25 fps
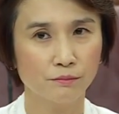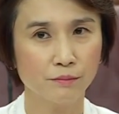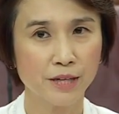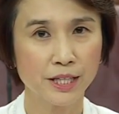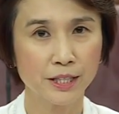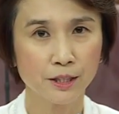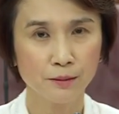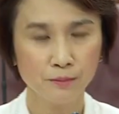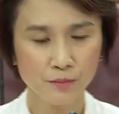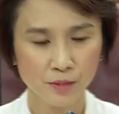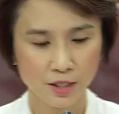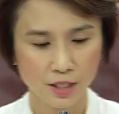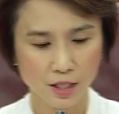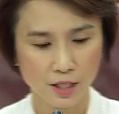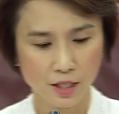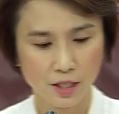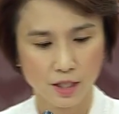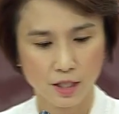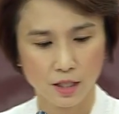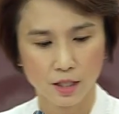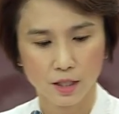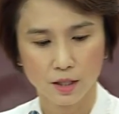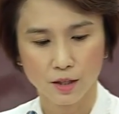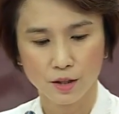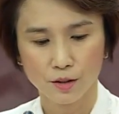Madam,
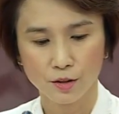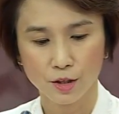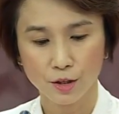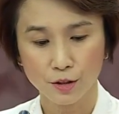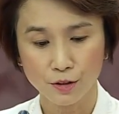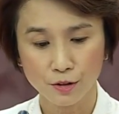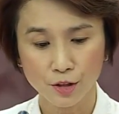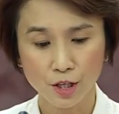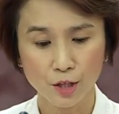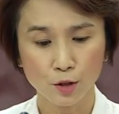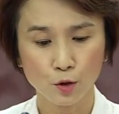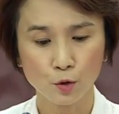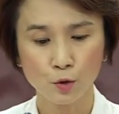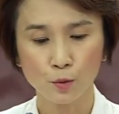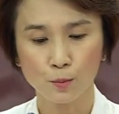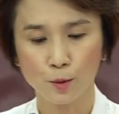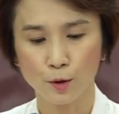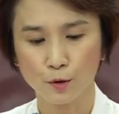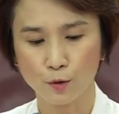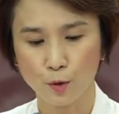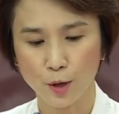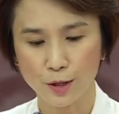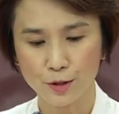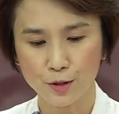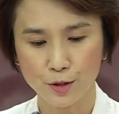the third group
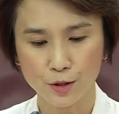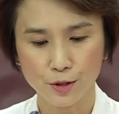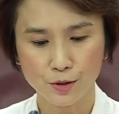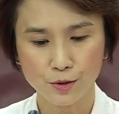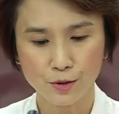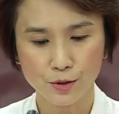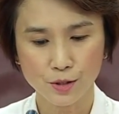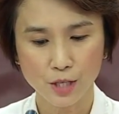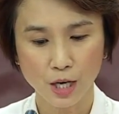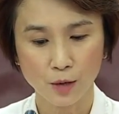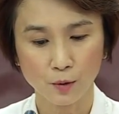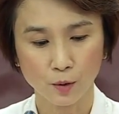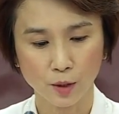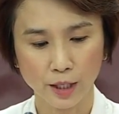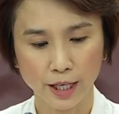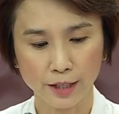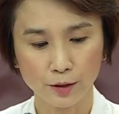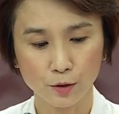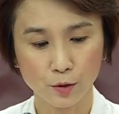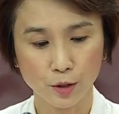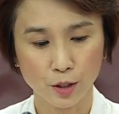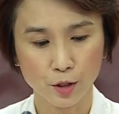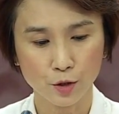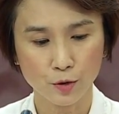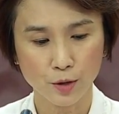of questions I would
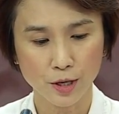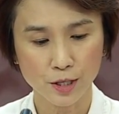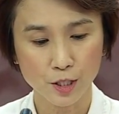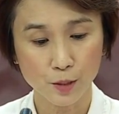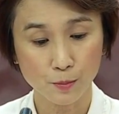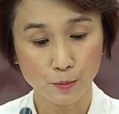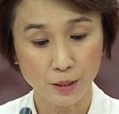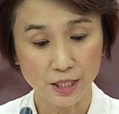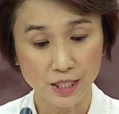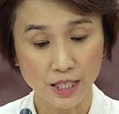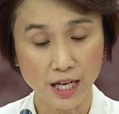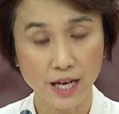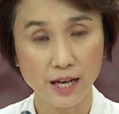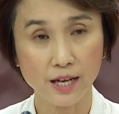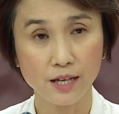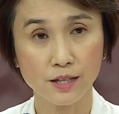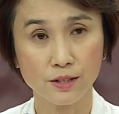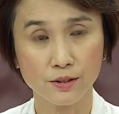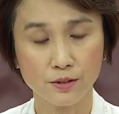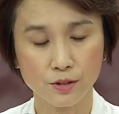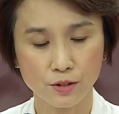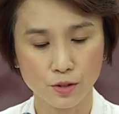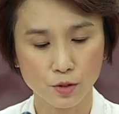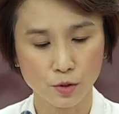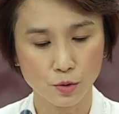like to address
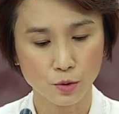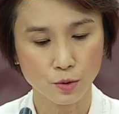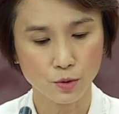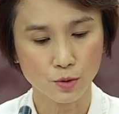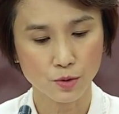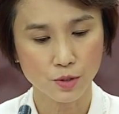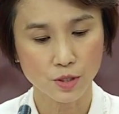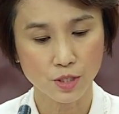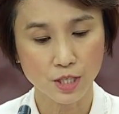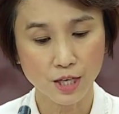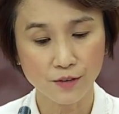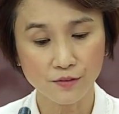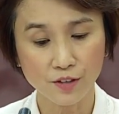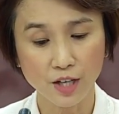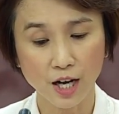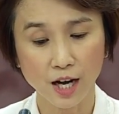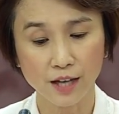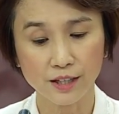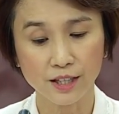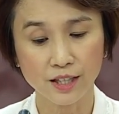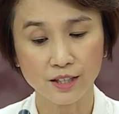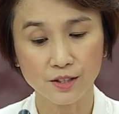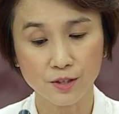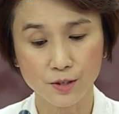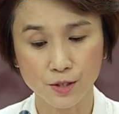pertains to
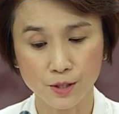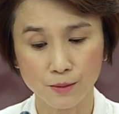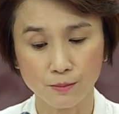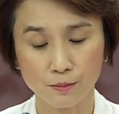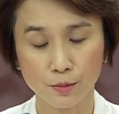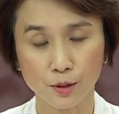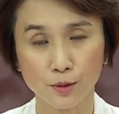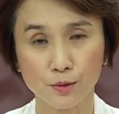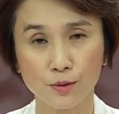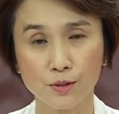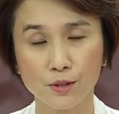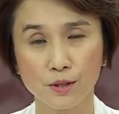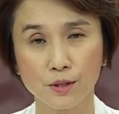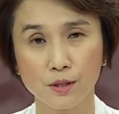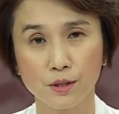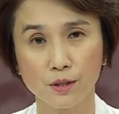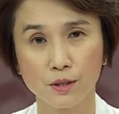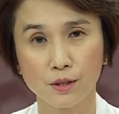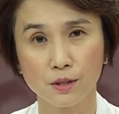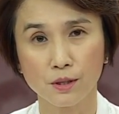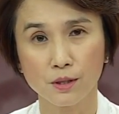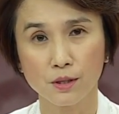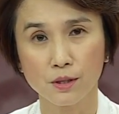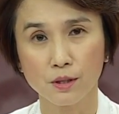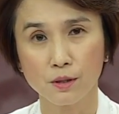safeguarding the symbols.
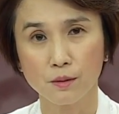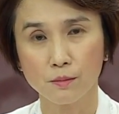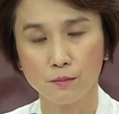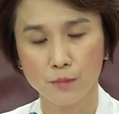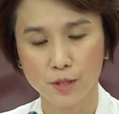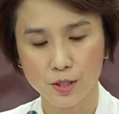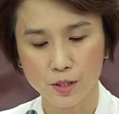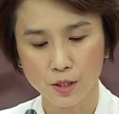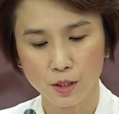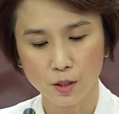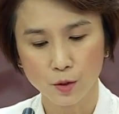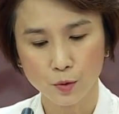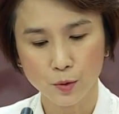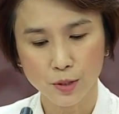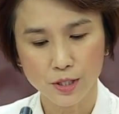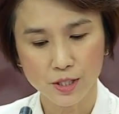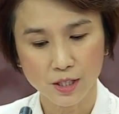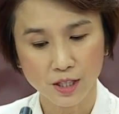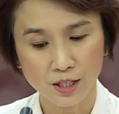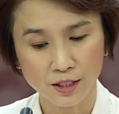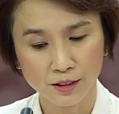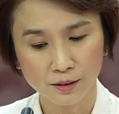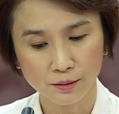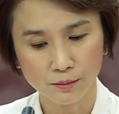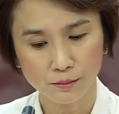Mr.
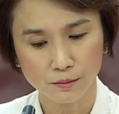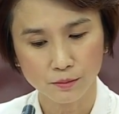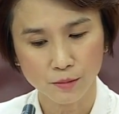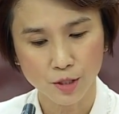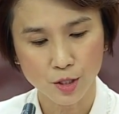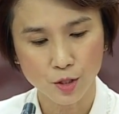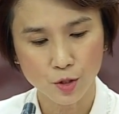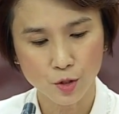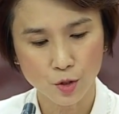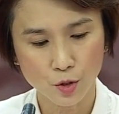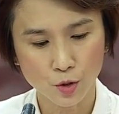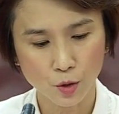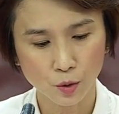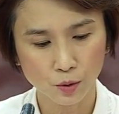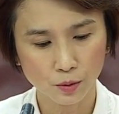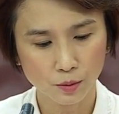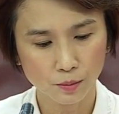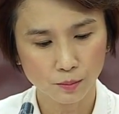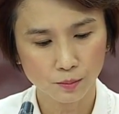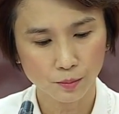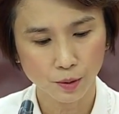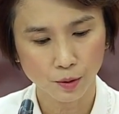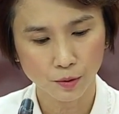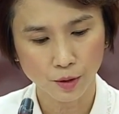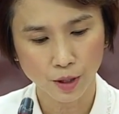Louis Ng, Ms.
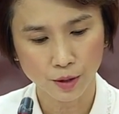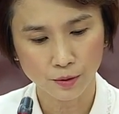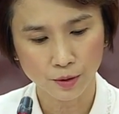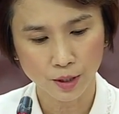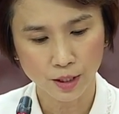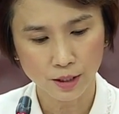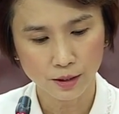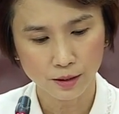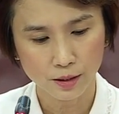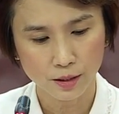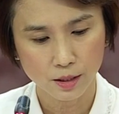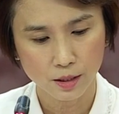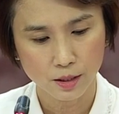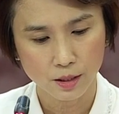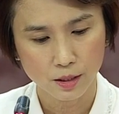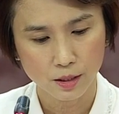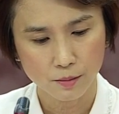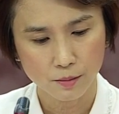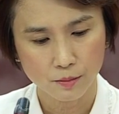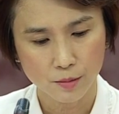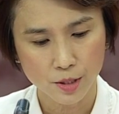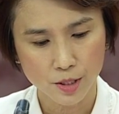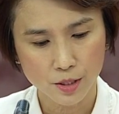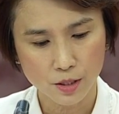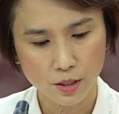Joan Pereira,
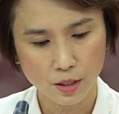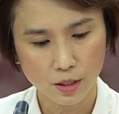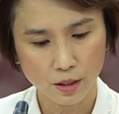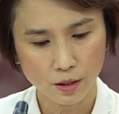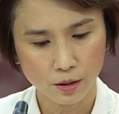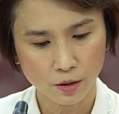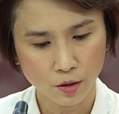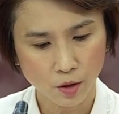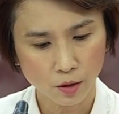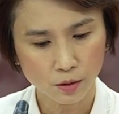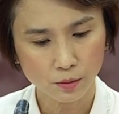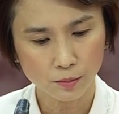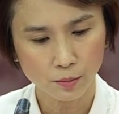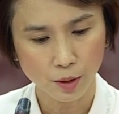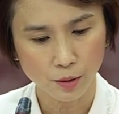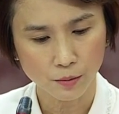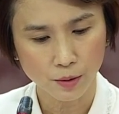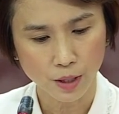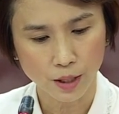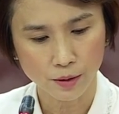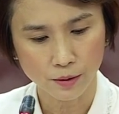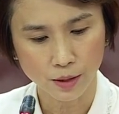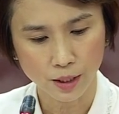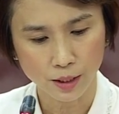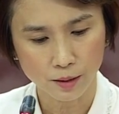Mr. Leon
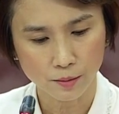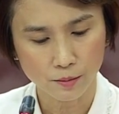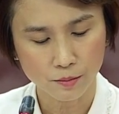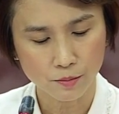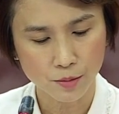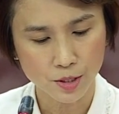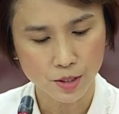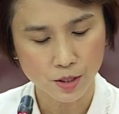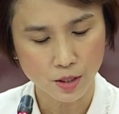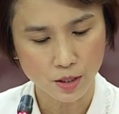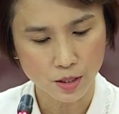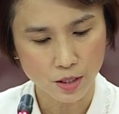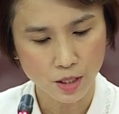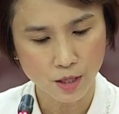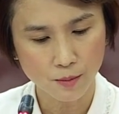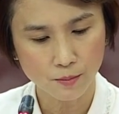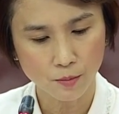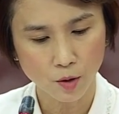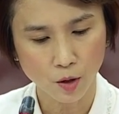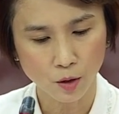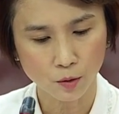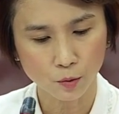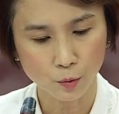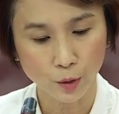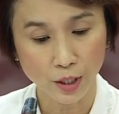Pereira, Mr.
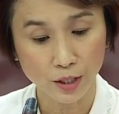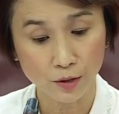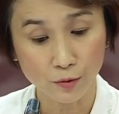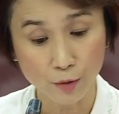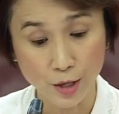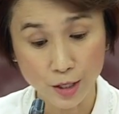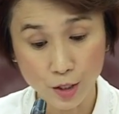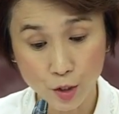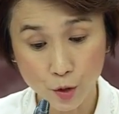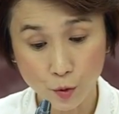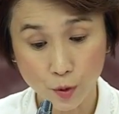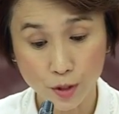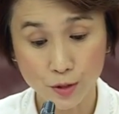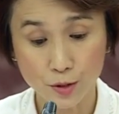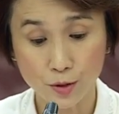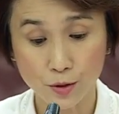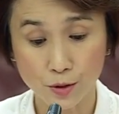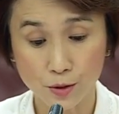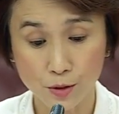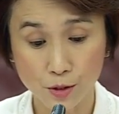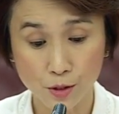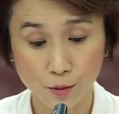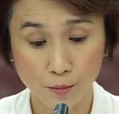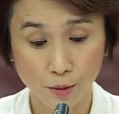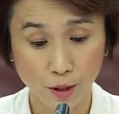Yip Hong Wing raised
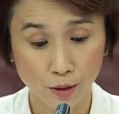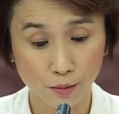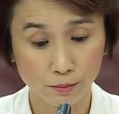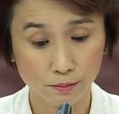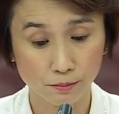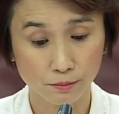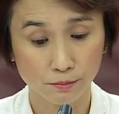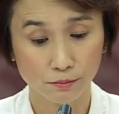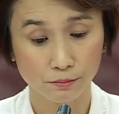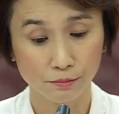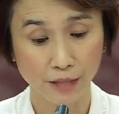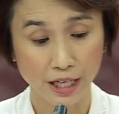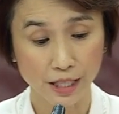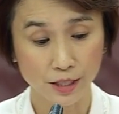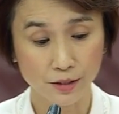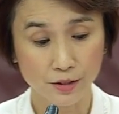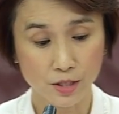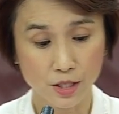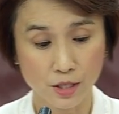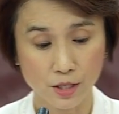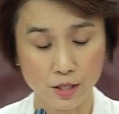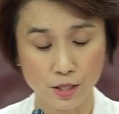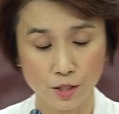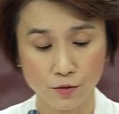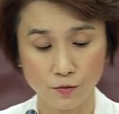questions about
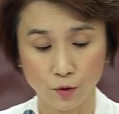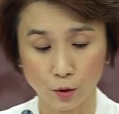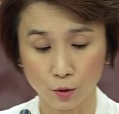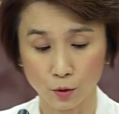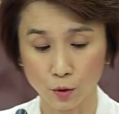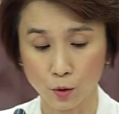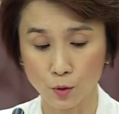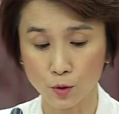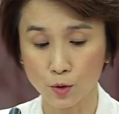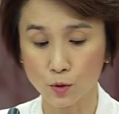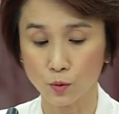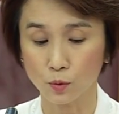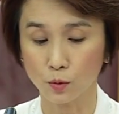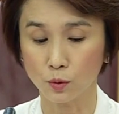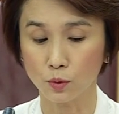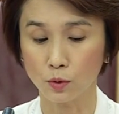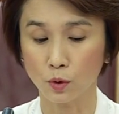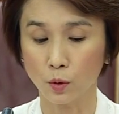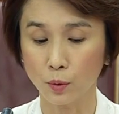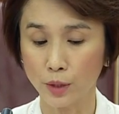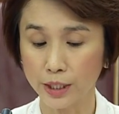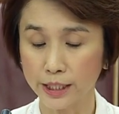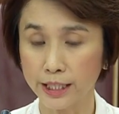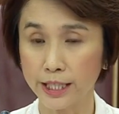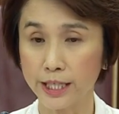penalties for those who
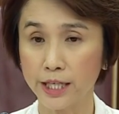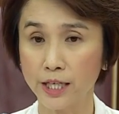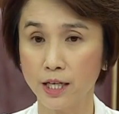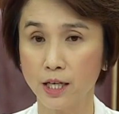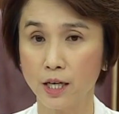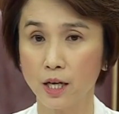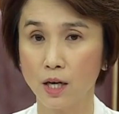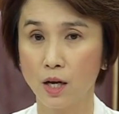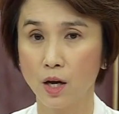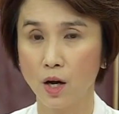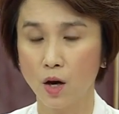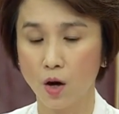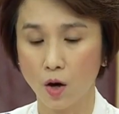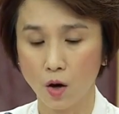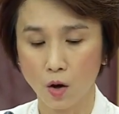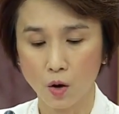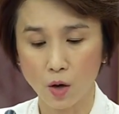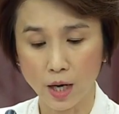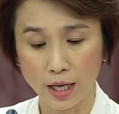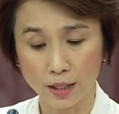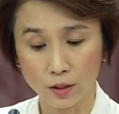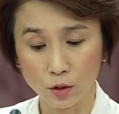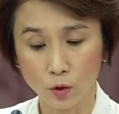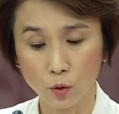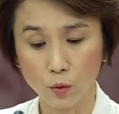knowingly
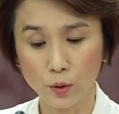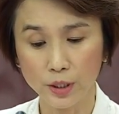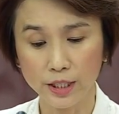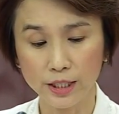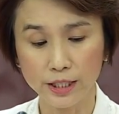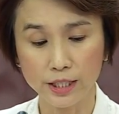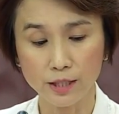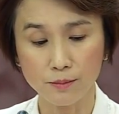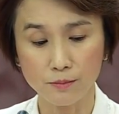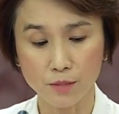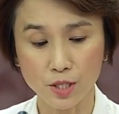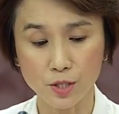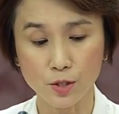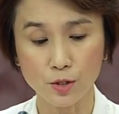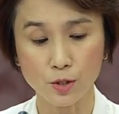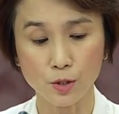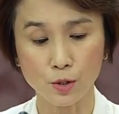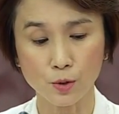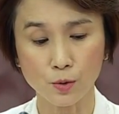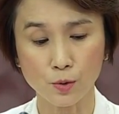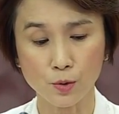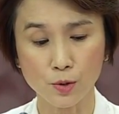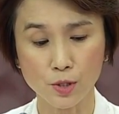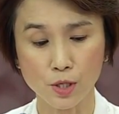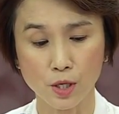or unknowingly
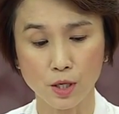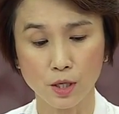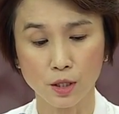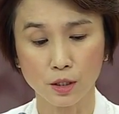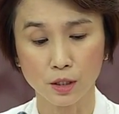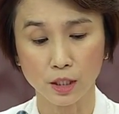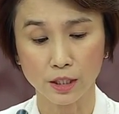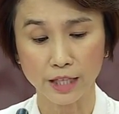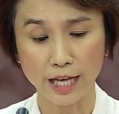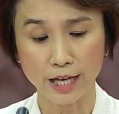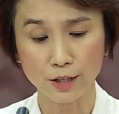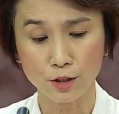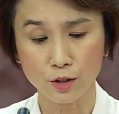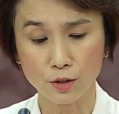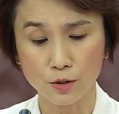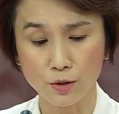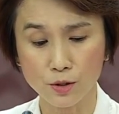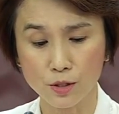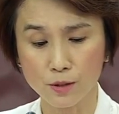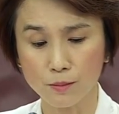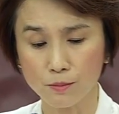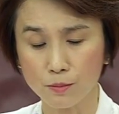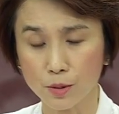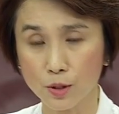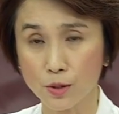misuse the
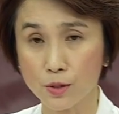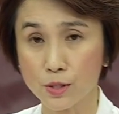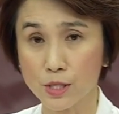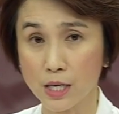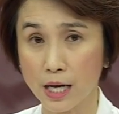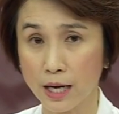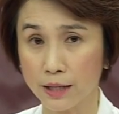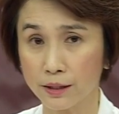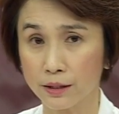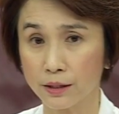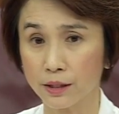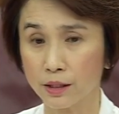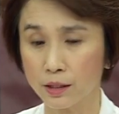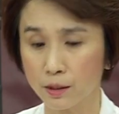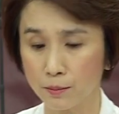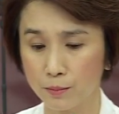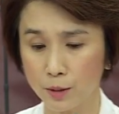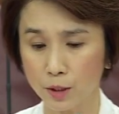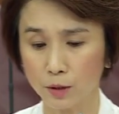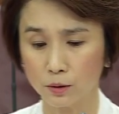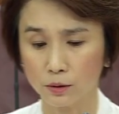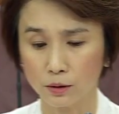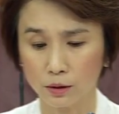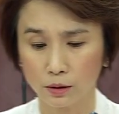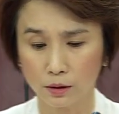national symbols under the
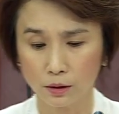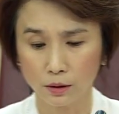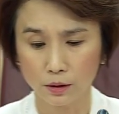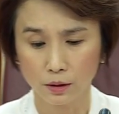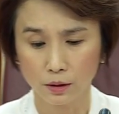bill.